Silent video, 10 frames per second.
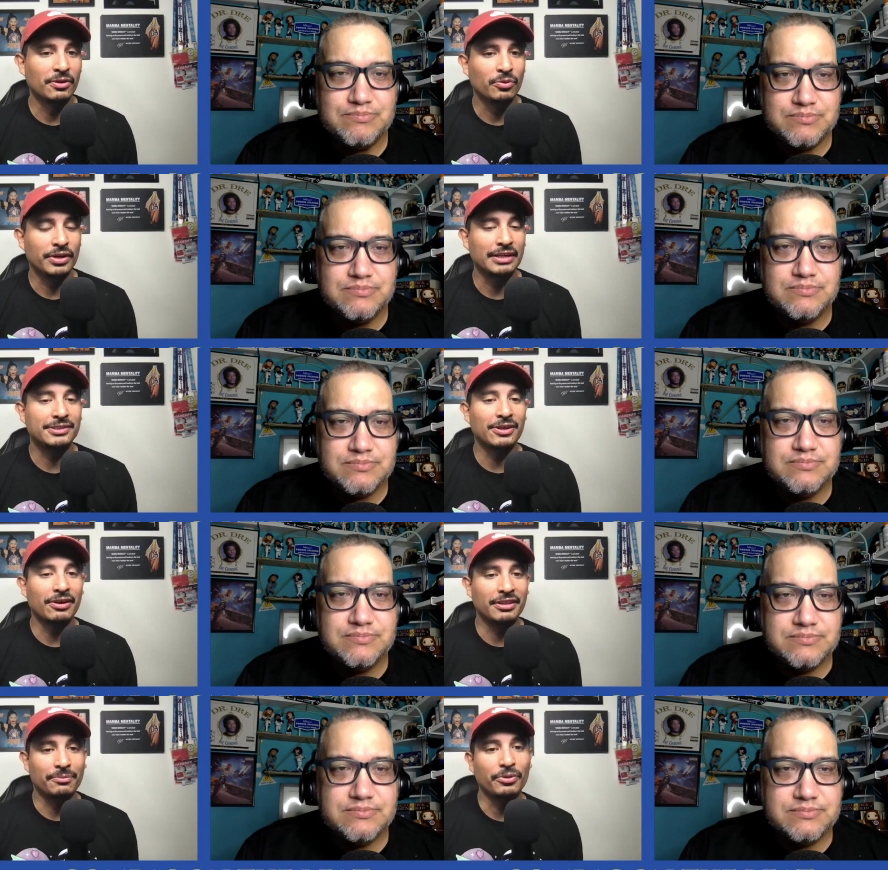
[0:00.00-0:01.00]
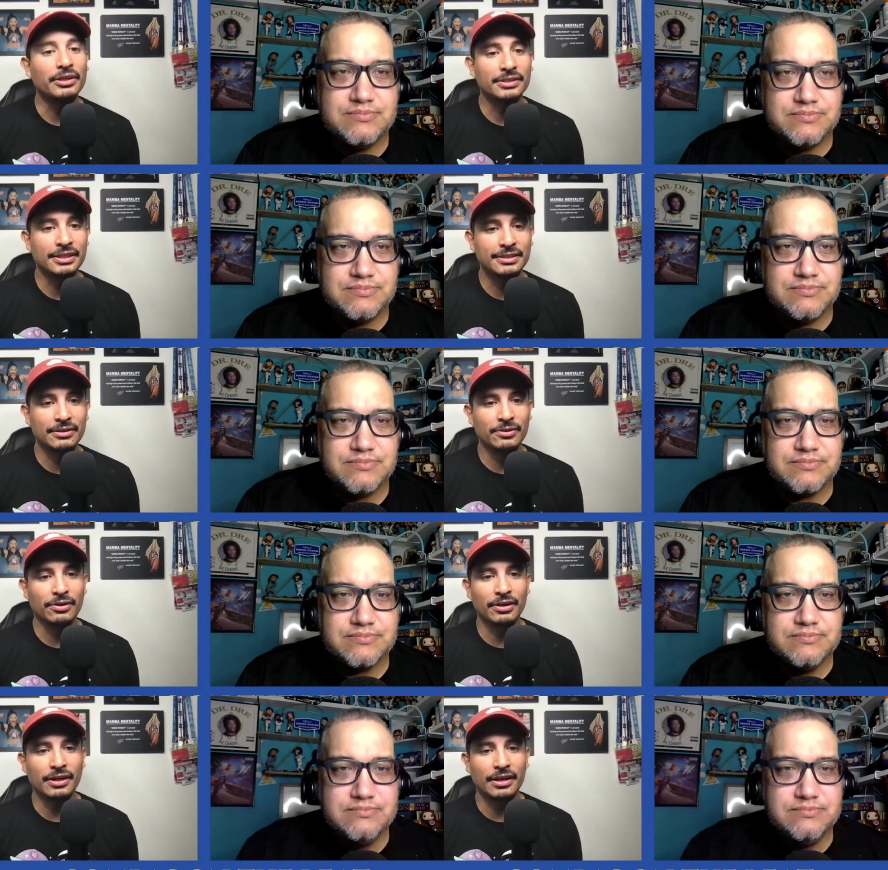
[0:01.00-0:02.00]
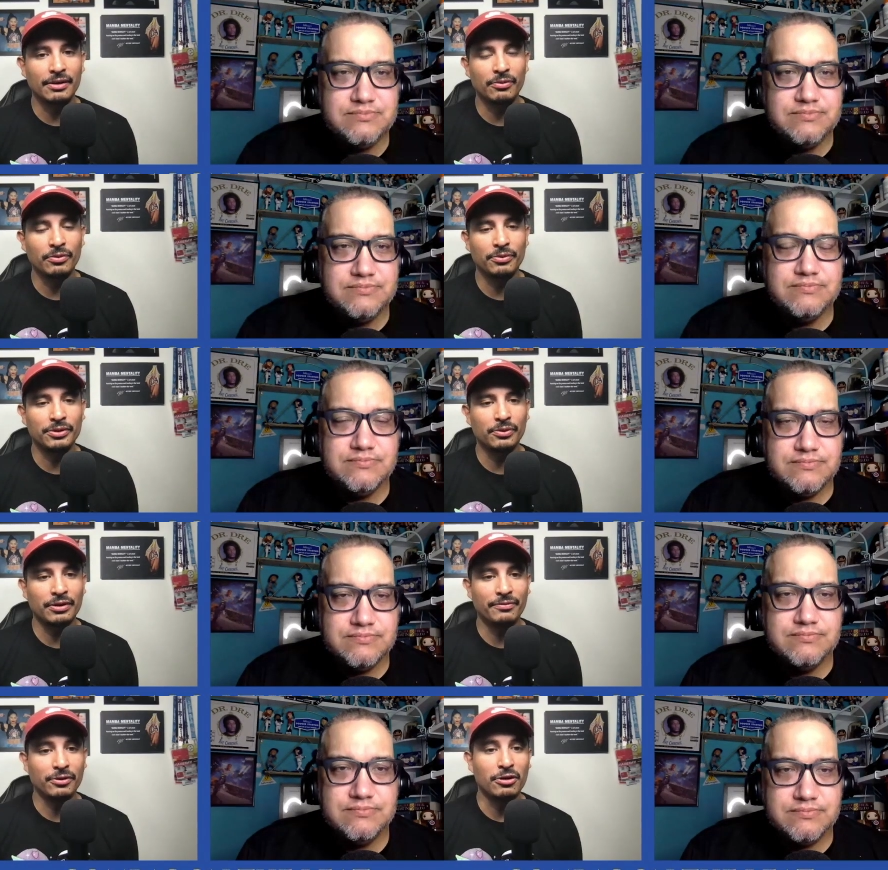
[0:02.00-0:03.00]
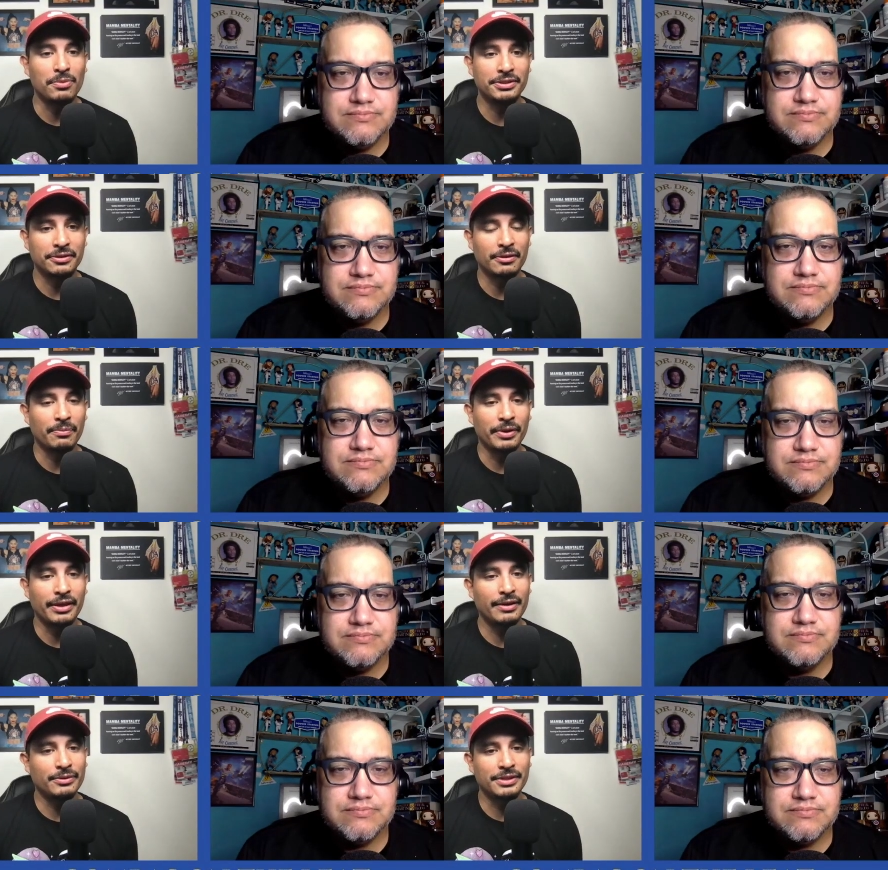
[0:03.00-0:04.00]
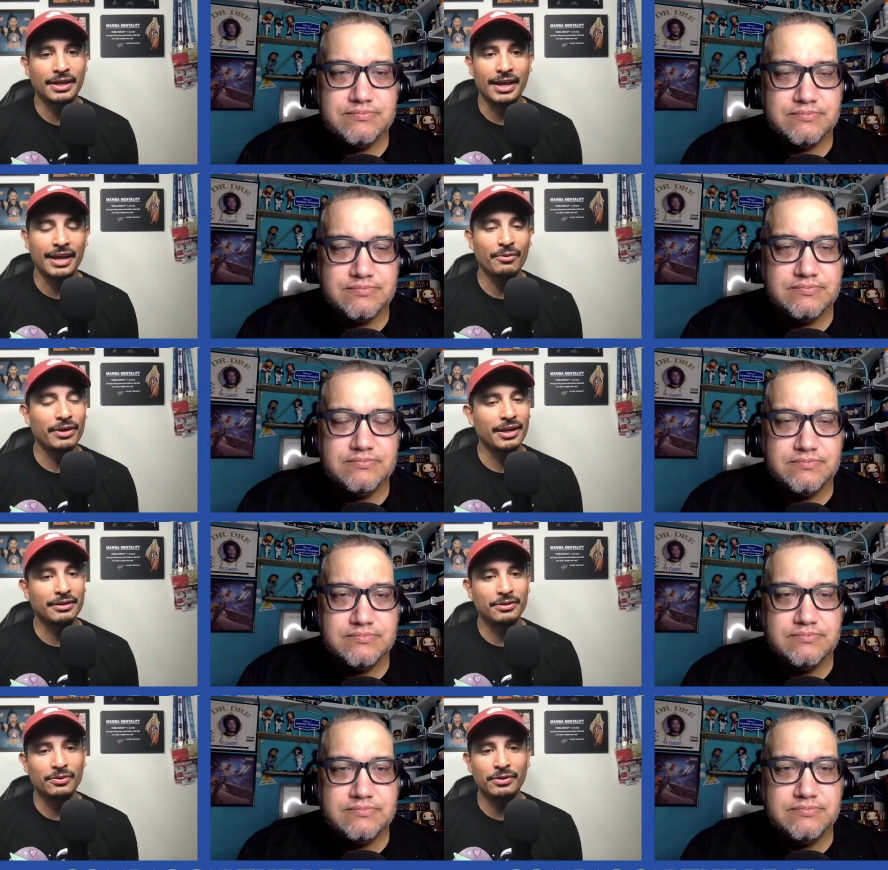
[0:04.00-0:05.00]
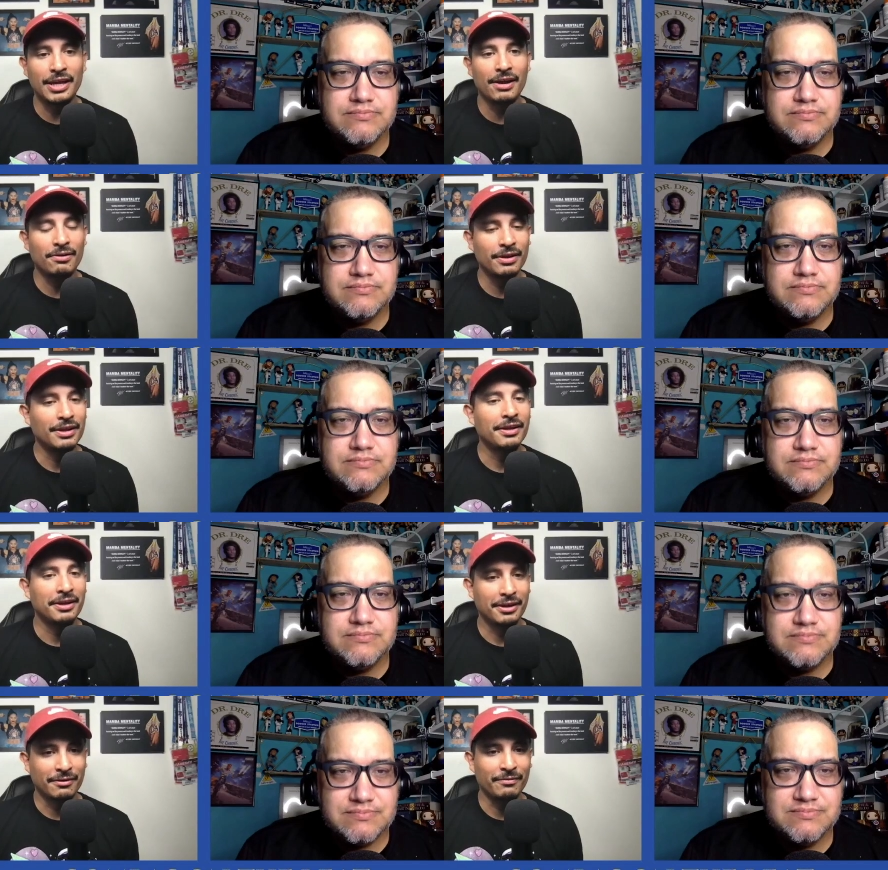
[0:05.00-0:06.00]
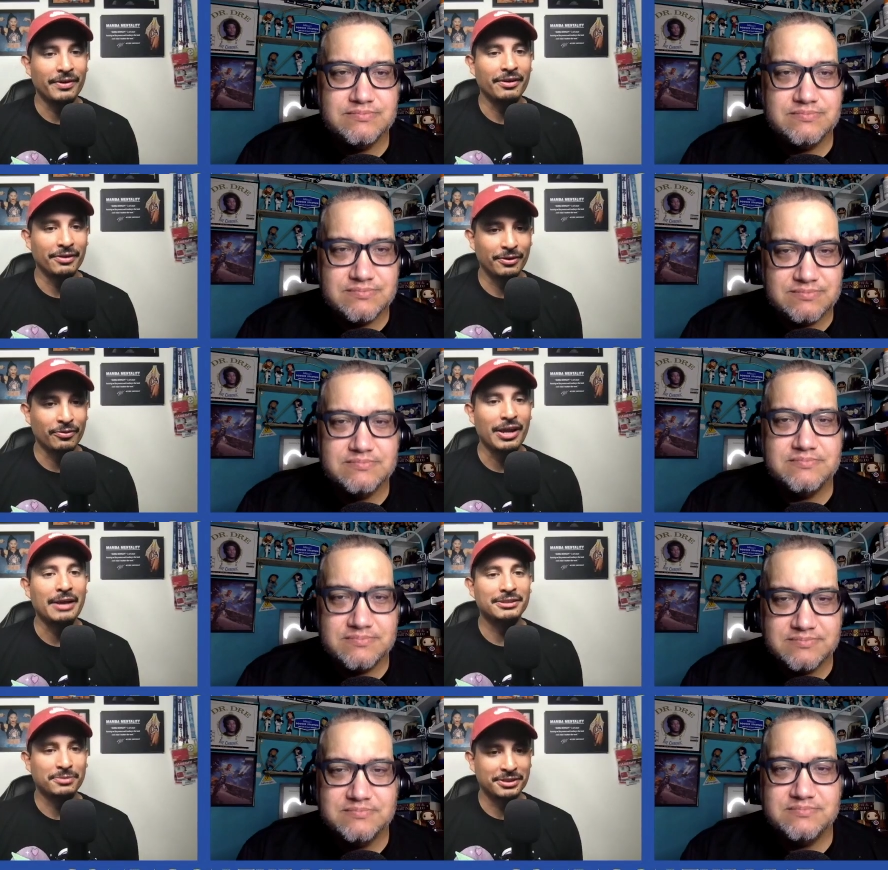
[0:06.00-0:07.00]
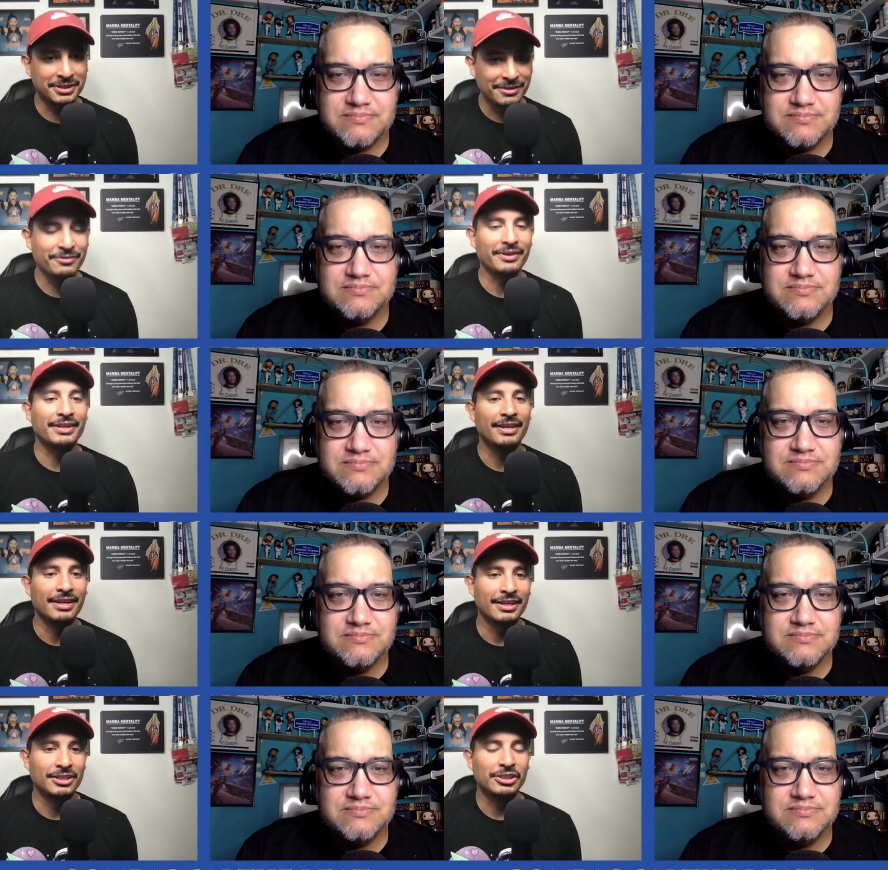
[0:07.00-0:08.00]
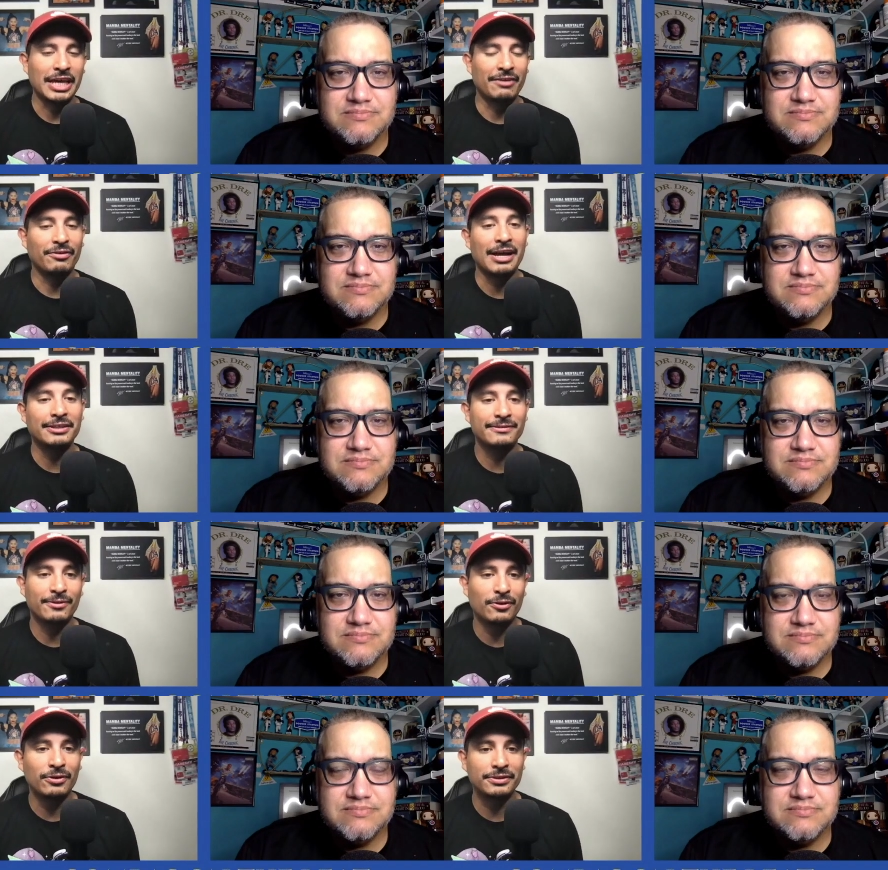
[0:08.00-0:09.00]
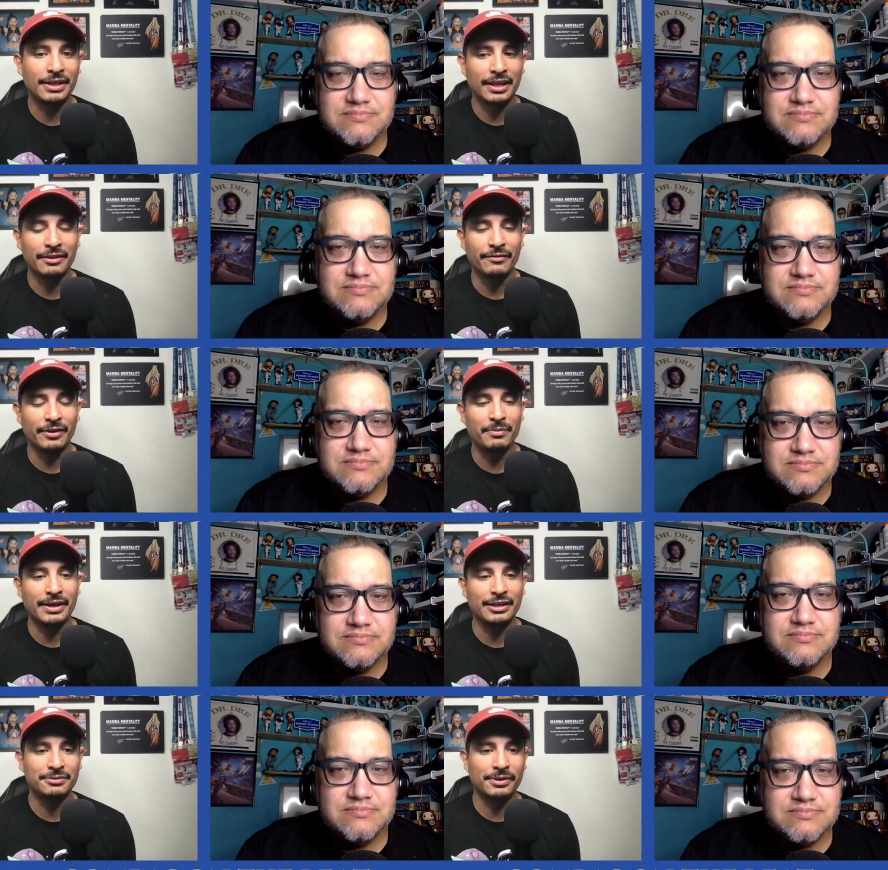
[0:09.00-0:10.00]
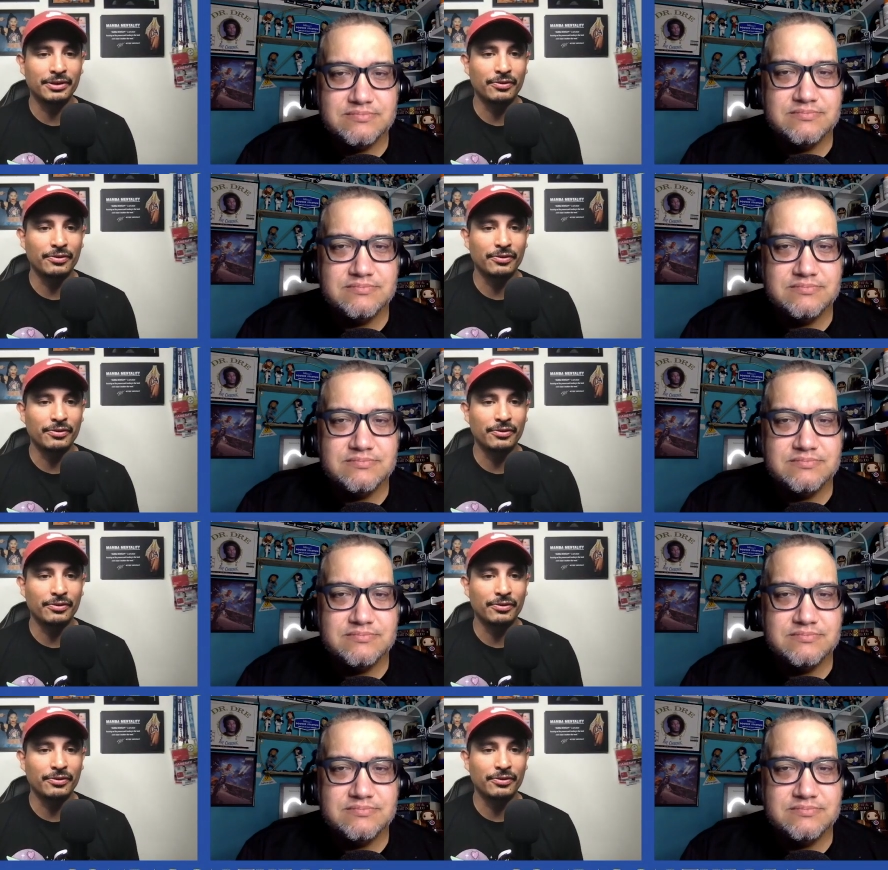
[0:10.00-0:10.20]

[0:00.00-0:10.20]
Speaker 1: we got started in the preseason during uh, when we were doing it for Combats on the Beat, and we said, hey, we got to do now a very Ram-specific channel for House of Horns, and the feedback has been